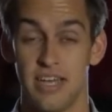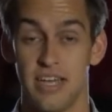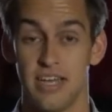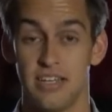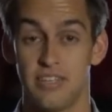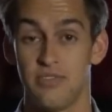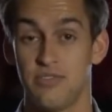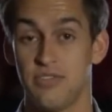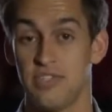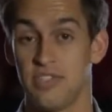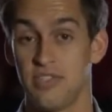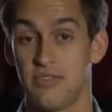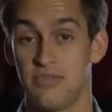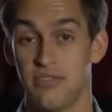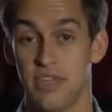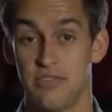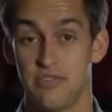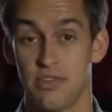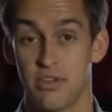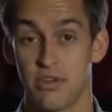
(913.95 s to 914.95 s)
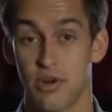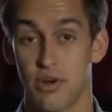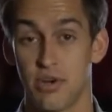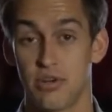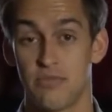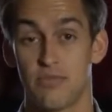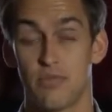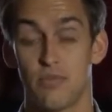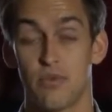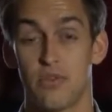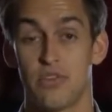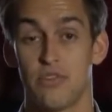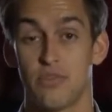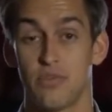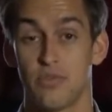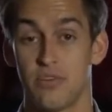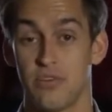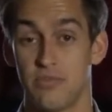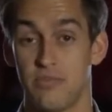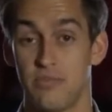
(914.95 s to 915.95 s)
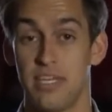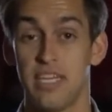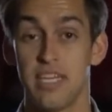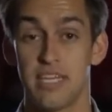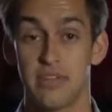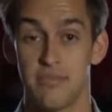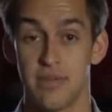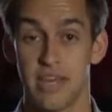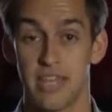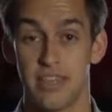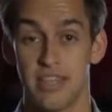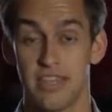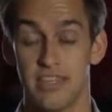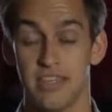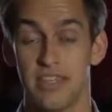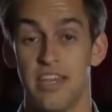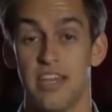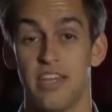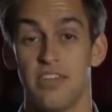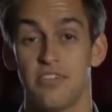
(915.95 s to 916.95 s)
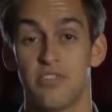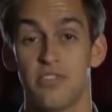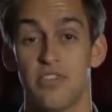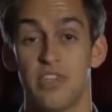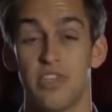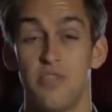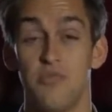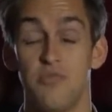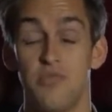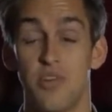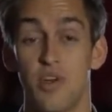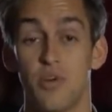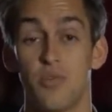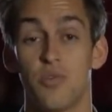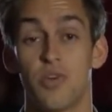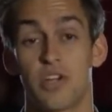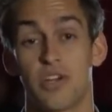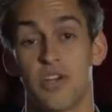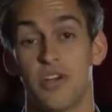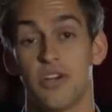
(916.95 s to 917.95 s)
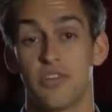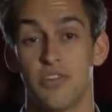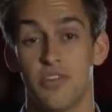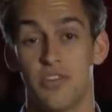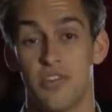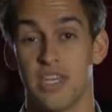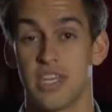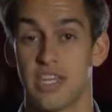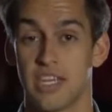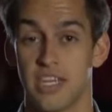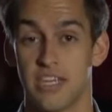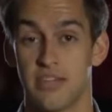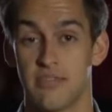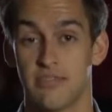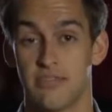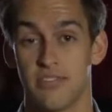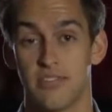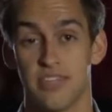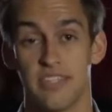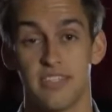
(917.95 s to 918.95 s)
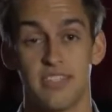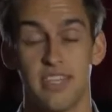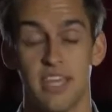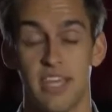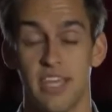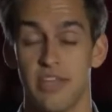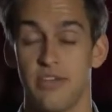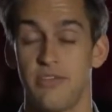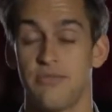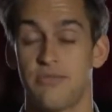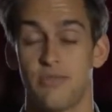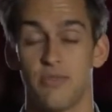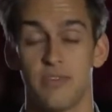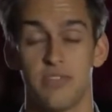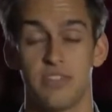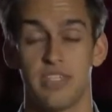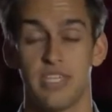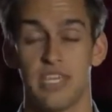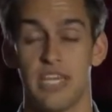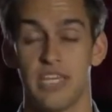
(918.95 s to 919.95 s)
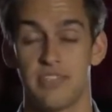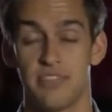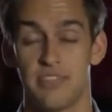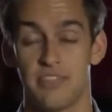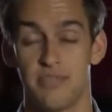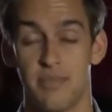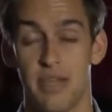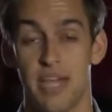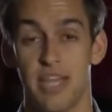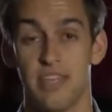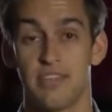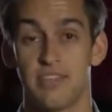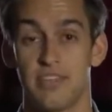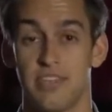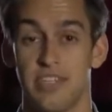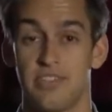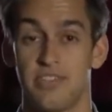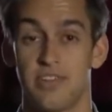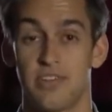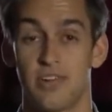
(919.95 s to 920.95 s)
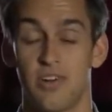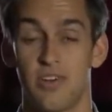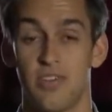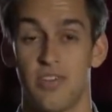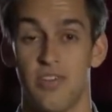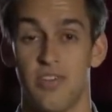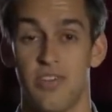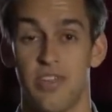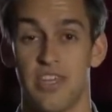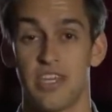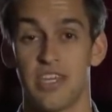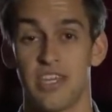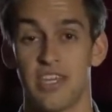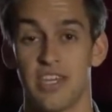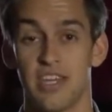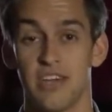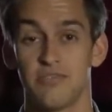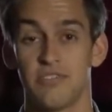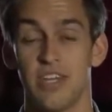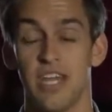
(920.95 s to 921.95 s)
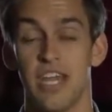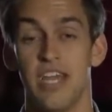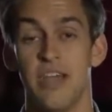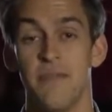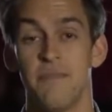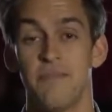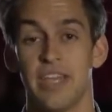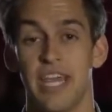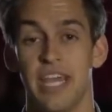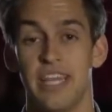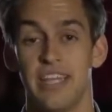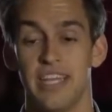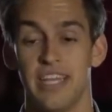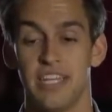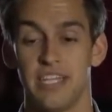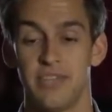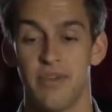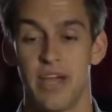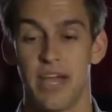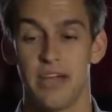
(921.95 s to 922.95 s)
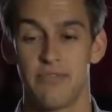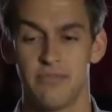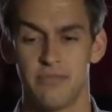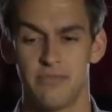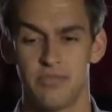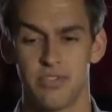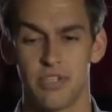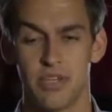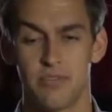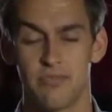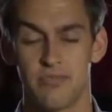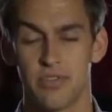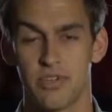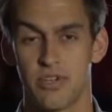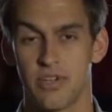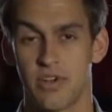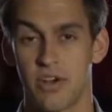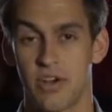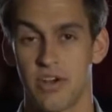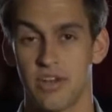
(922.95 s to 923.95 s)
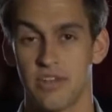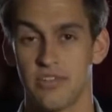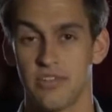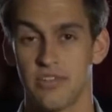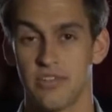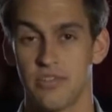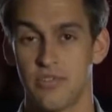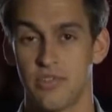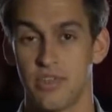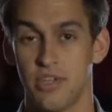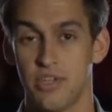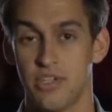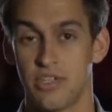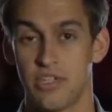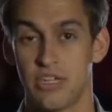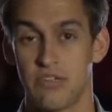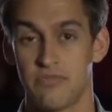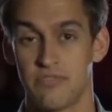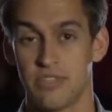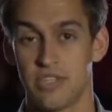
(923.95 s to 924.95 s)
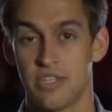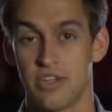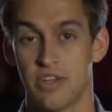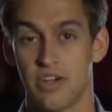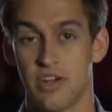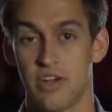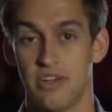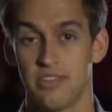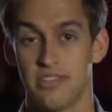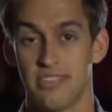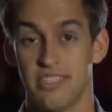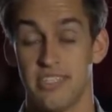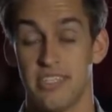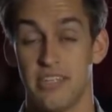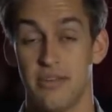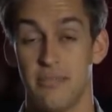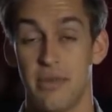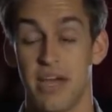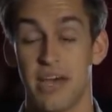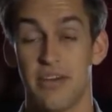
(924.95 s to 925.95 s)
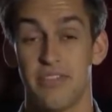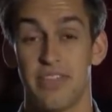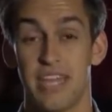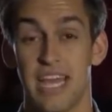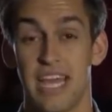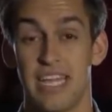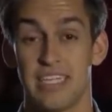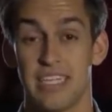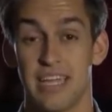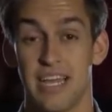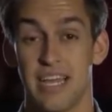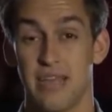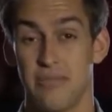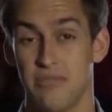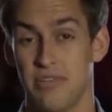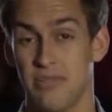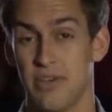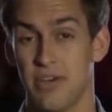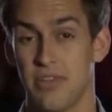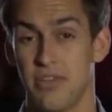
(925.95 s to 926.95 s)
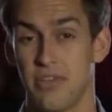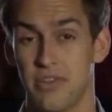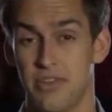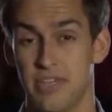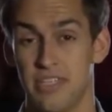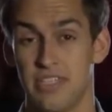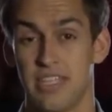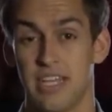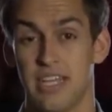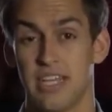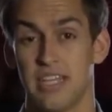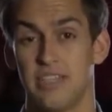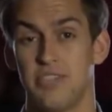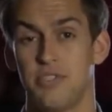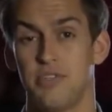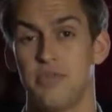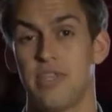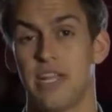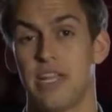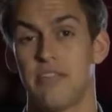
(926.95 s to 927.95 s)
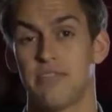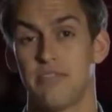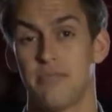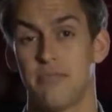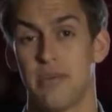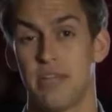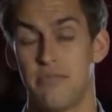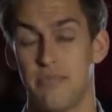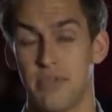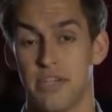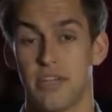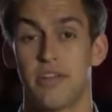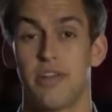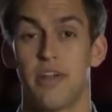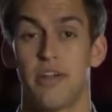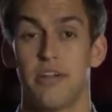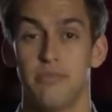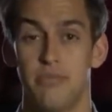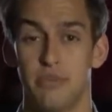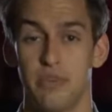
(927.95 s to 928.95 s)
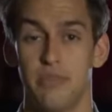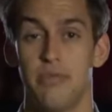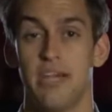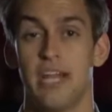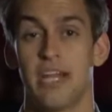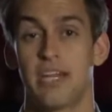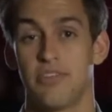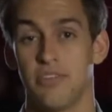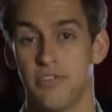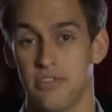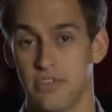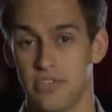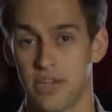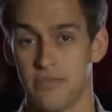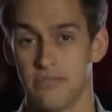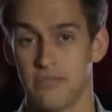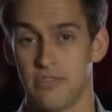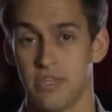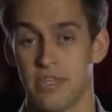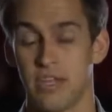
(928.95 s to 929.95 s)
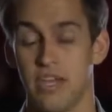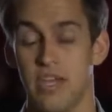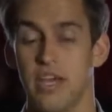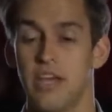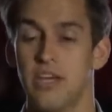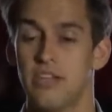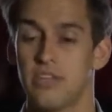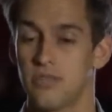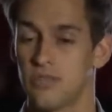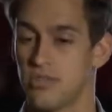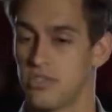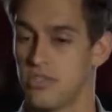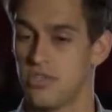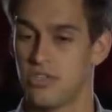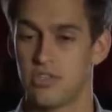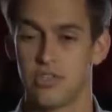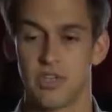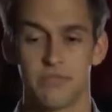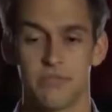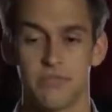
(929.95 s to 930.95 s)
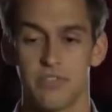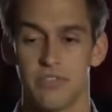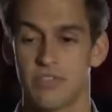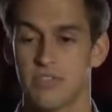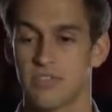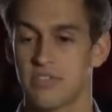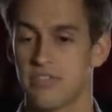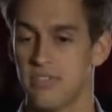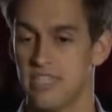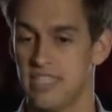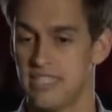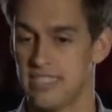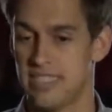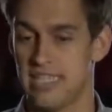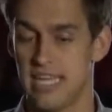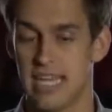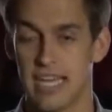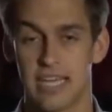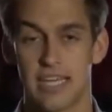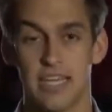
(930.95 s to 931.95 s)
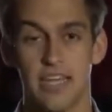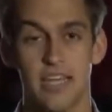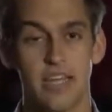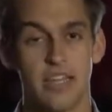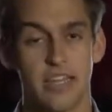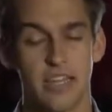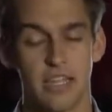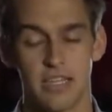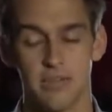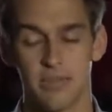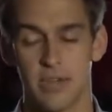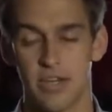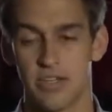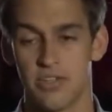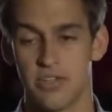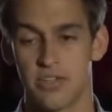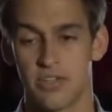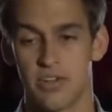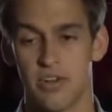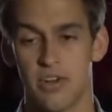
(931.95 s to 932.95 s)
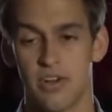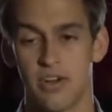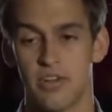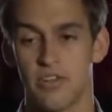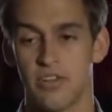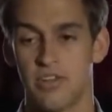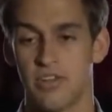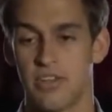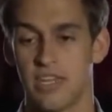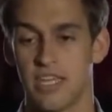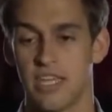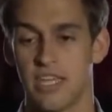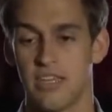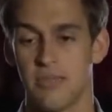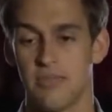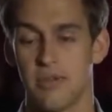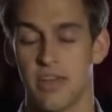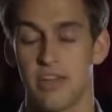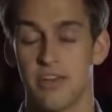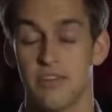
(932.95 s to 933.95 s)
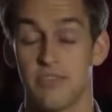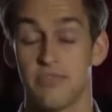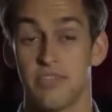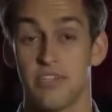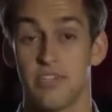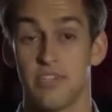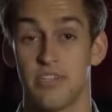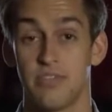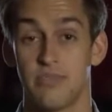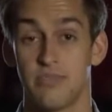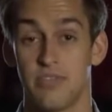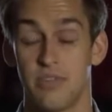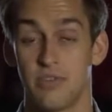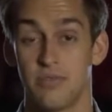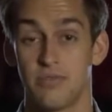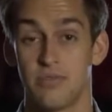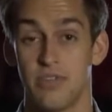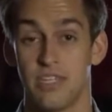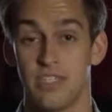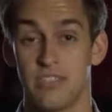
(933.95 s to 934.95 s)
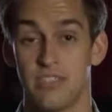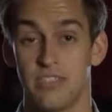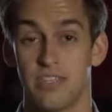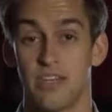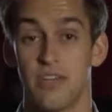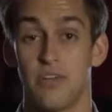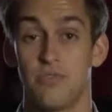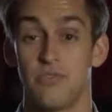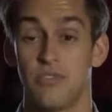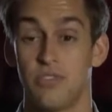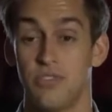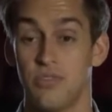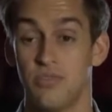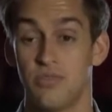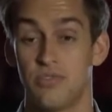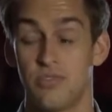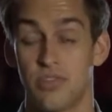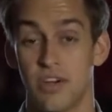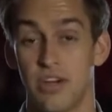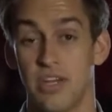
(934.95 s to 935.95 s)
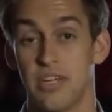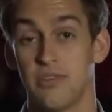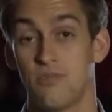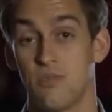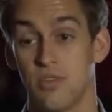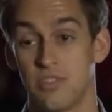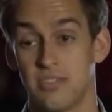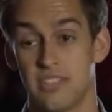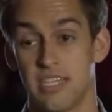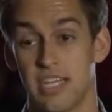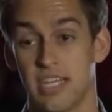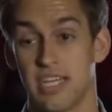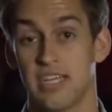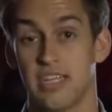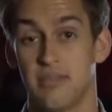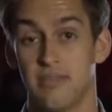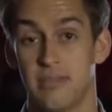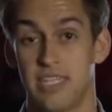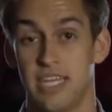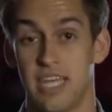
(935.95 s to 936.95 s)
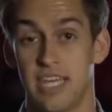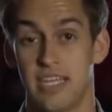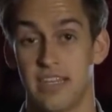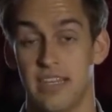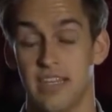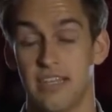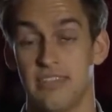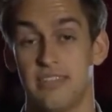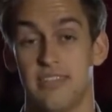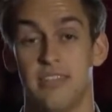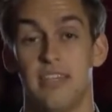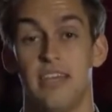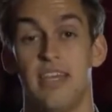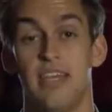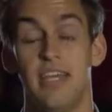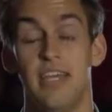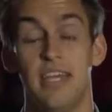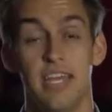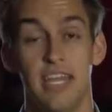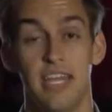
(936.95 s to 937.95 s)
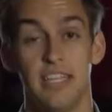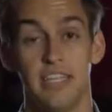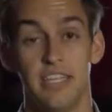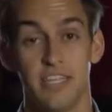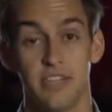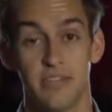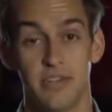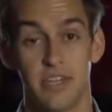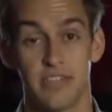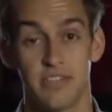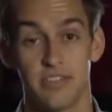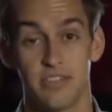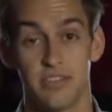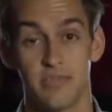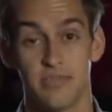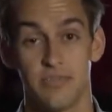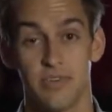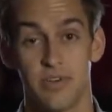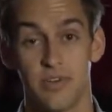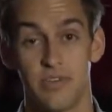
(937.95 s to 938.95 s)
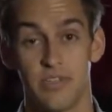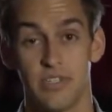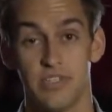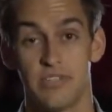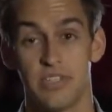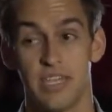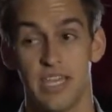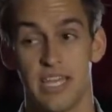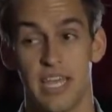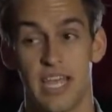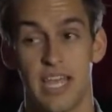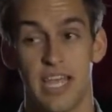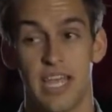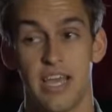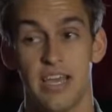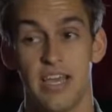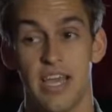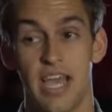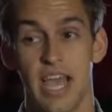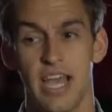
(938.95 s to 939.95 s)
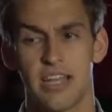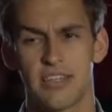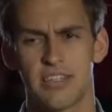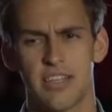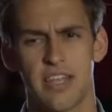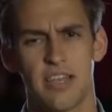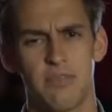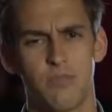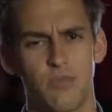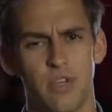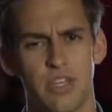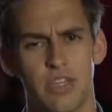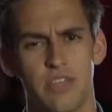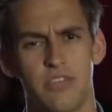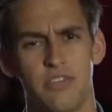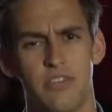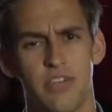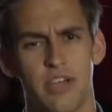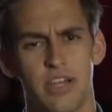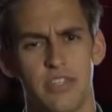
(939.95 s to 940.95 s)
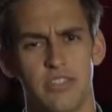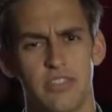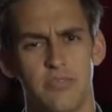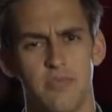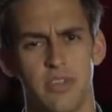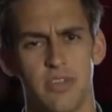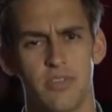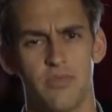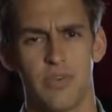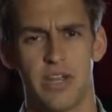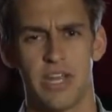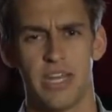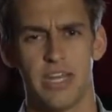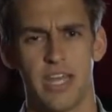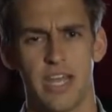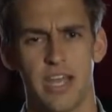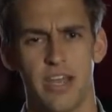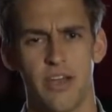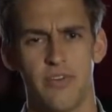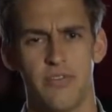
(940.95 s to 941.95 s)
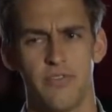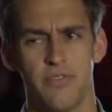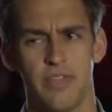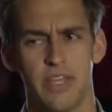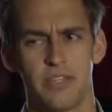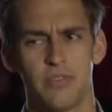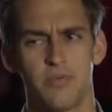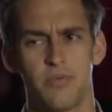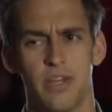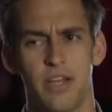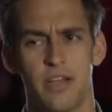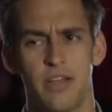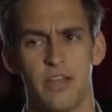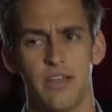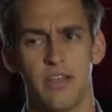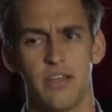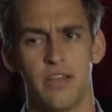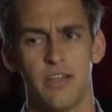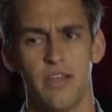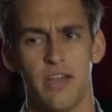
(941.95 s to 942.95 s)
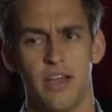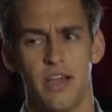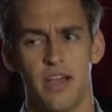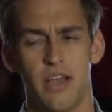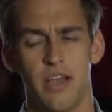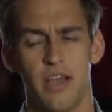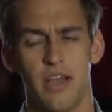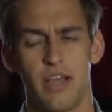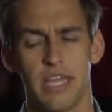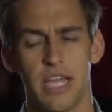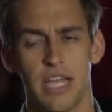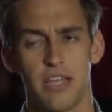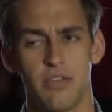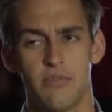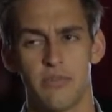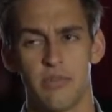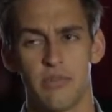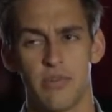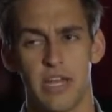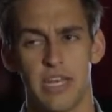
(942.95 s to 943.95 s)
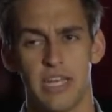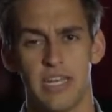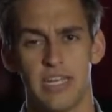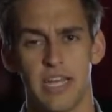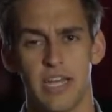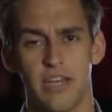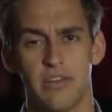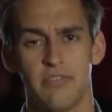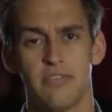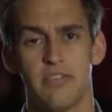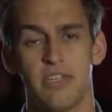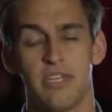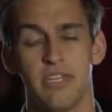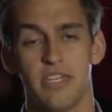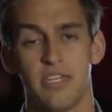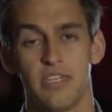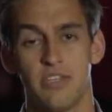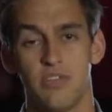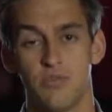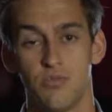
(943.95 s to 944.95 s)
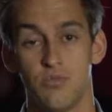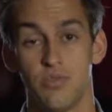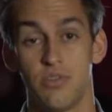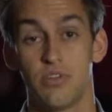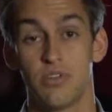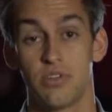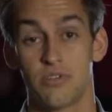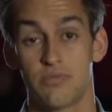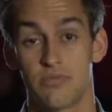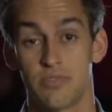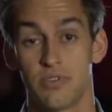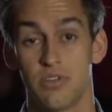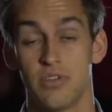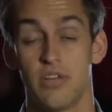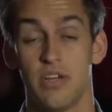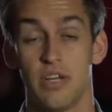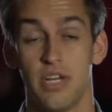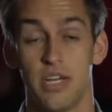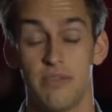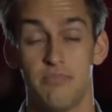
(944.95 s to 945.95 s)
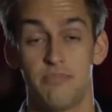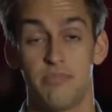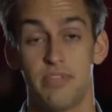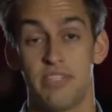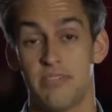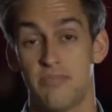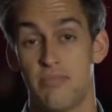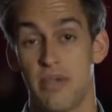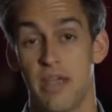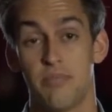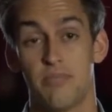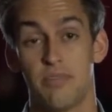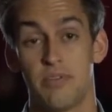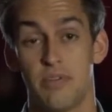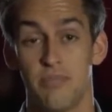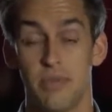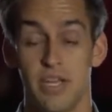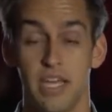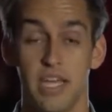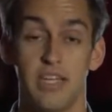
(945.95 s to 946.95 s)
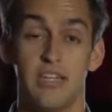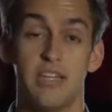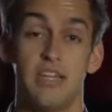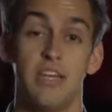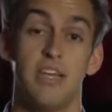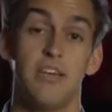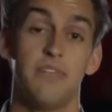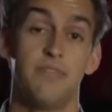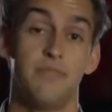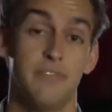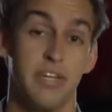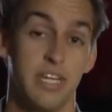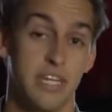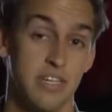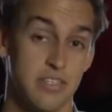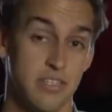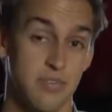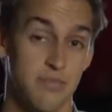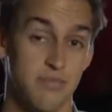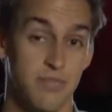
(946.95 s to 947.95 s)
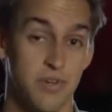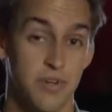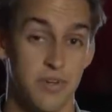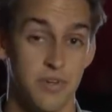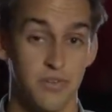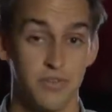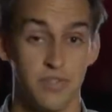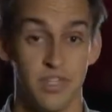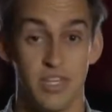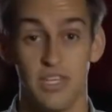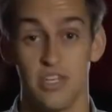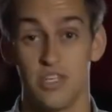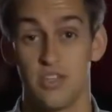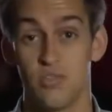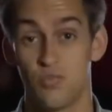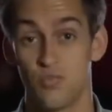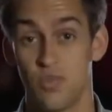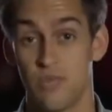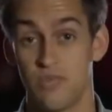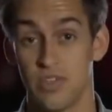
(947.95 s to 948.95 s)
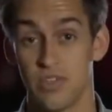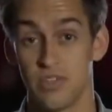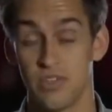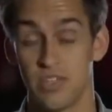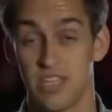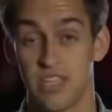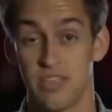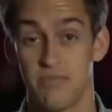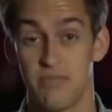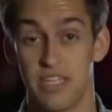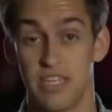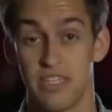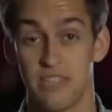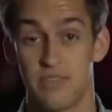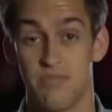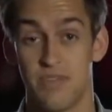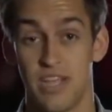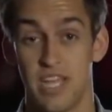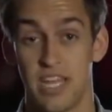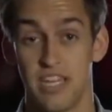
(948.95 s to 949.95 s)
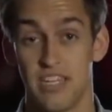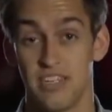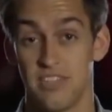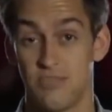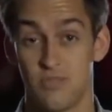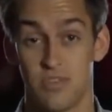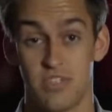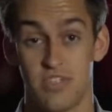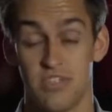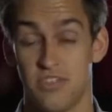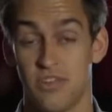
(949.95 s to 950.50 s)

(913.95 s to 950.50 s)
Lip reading: using your favorite card force or peek method, so that you know what card they're thinking of. So let's say you force the ace of spades, so that's the card they're thinking of, and then you have them shuffle the cards. So they're shuffling the cards, and in about that time, in about 30 seconds, you can have somebody pick a card, put it back, and they're shuffling. So I want you to shuffle this deck, think about your card, they're thinking about it, all of a sudden your phone rings, and you're like, oh shoot, sorry, 1 second, let me take this. And then you answer the phone, and you say, yeah, actually I'm with John Smith right now. That's weird. Yeah, you want me to write it down? You look for a piece of paper and a pen, vanish the phone, reveal to them that it's vanished, which is